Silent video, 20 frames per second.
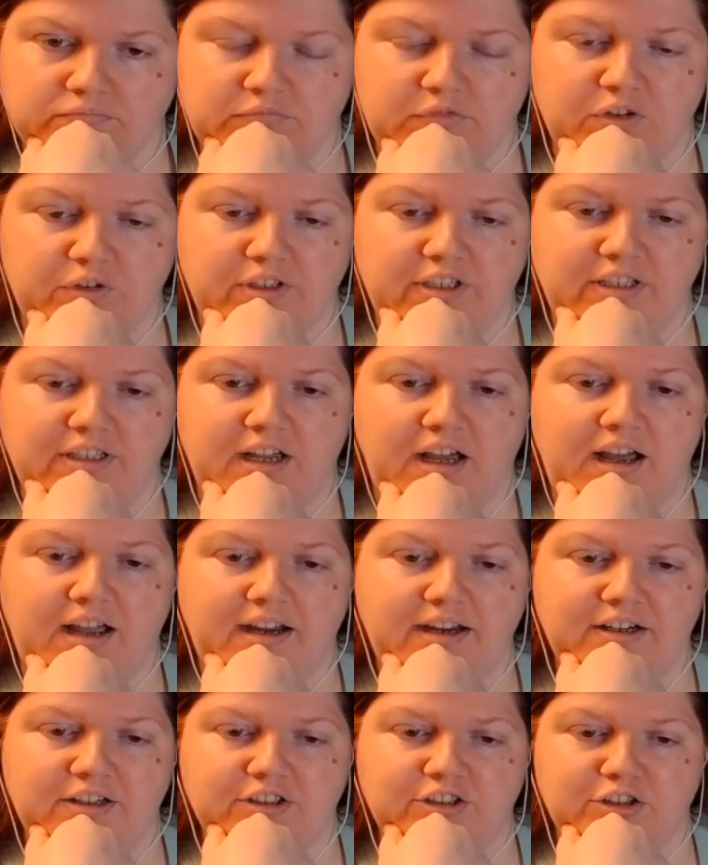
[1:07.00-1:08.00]
No, he
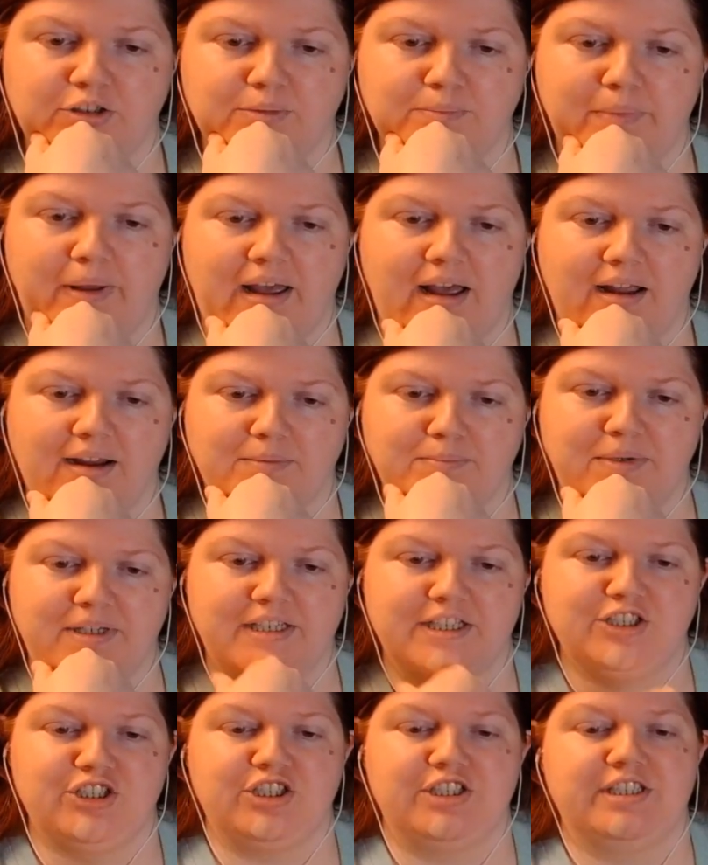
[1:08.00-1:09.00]
hired her back
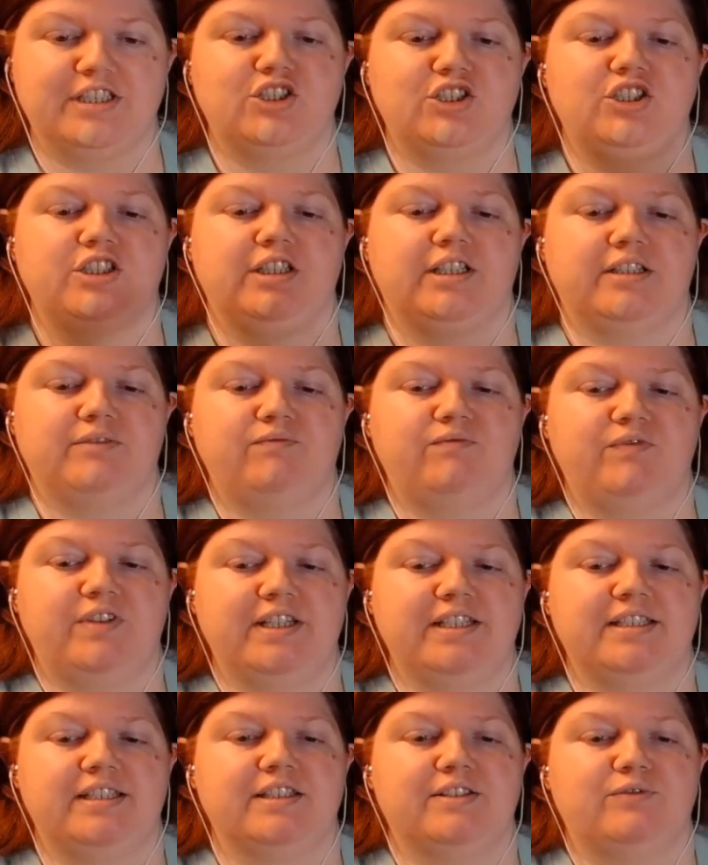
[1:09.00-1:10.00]
because she said she could
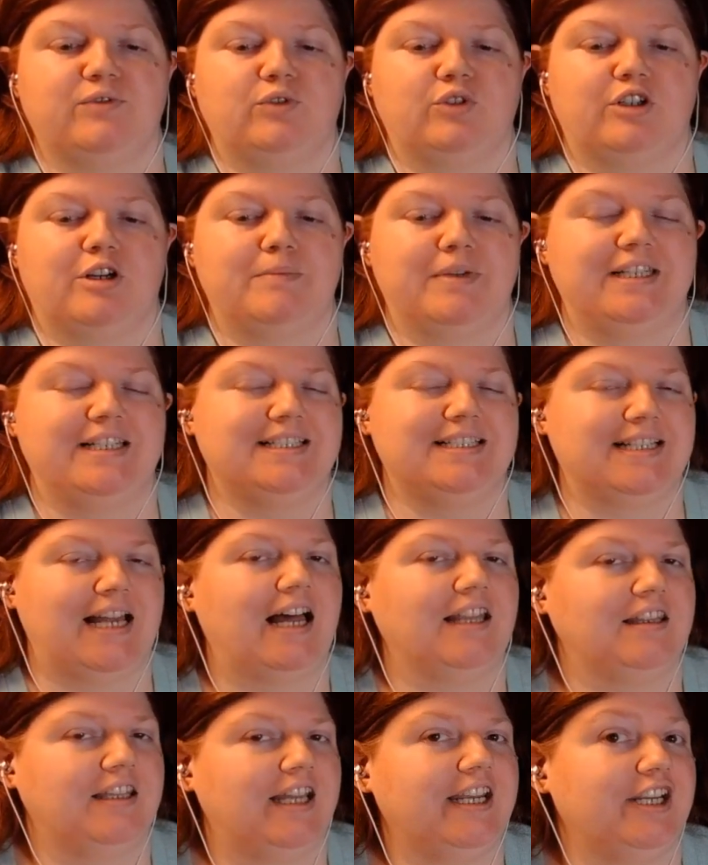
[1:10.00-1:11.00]
fix this for him, and he's
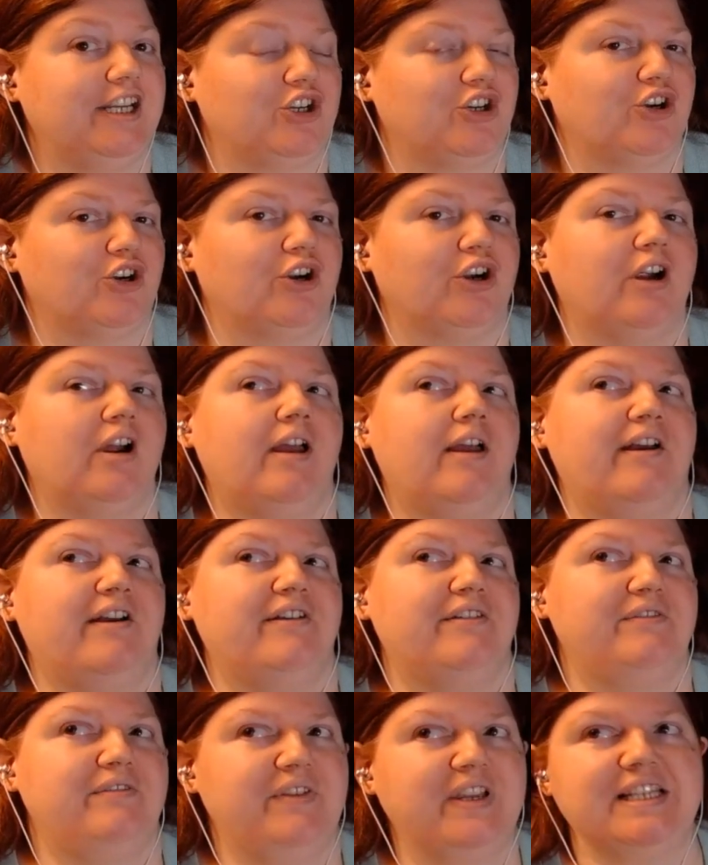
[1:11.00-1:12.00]
not letting her
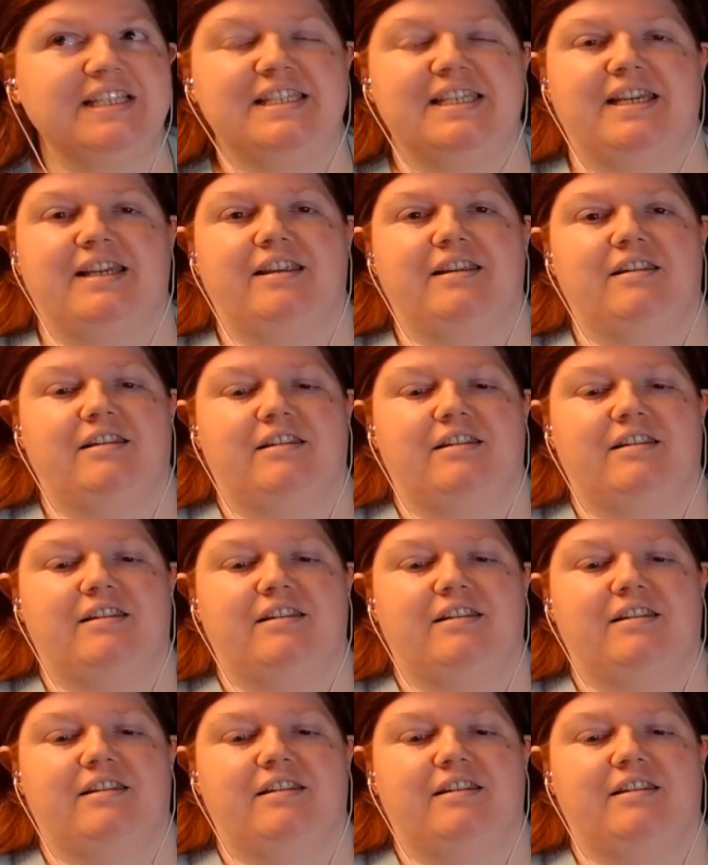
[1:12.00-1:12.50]
fix it. It's